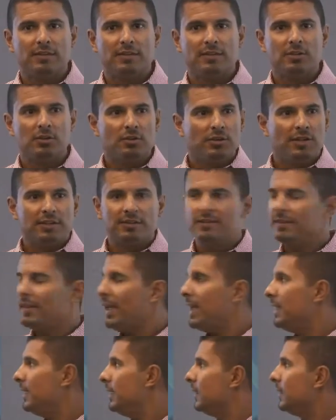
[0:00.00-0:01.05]
your
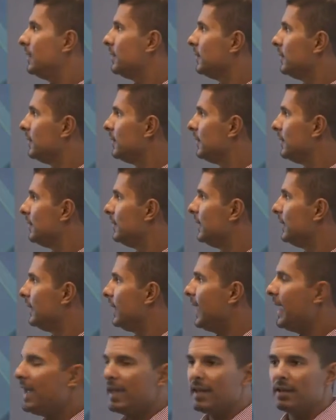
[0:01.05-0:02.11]
antenna
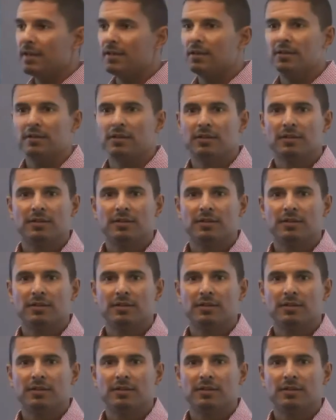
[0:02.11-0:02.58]
delay